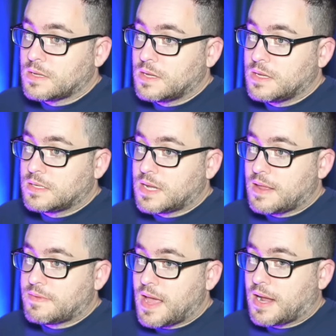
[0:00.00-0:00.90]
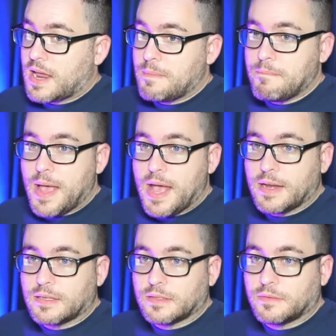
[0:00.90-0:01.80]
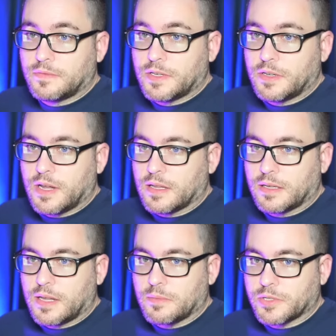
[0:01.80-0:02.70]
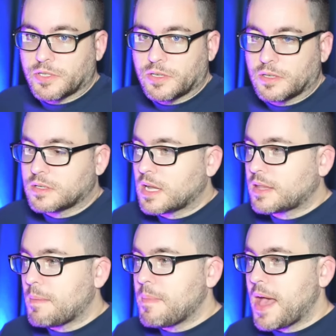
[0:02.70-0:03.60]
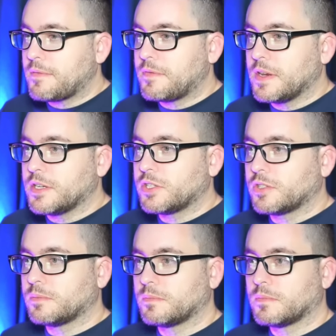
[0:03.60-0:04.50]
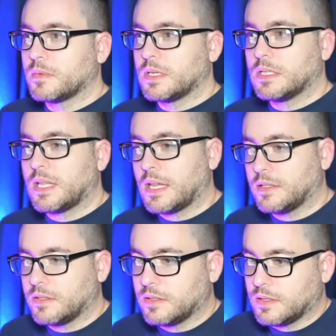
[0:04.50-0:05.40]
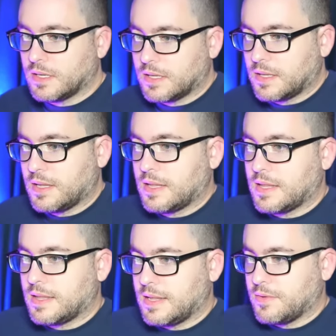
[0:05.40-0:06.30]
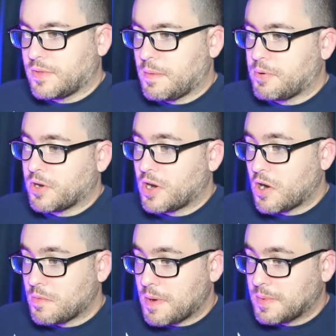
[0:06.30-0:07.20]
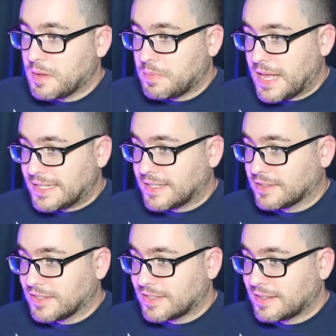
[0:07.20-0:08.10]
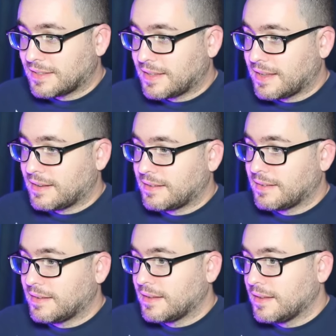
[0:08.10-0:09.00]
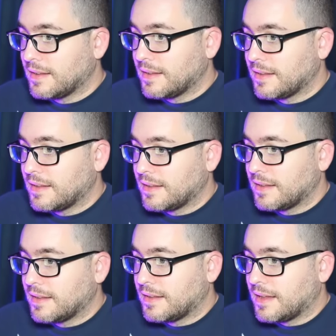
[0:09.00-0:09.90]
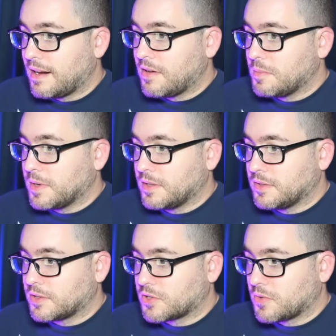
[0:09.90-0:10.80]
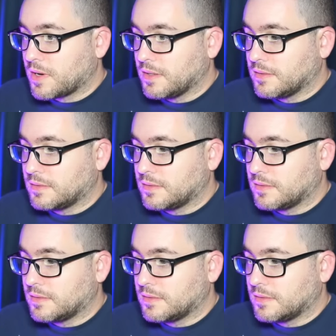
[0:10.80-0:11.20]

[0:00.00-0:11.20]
It's got that kind of matte finish. yeah, that camera's shaking. It's got that matte finish that uh, either they put it on or maybe the plastic looks like that. I don't know, but it looks great.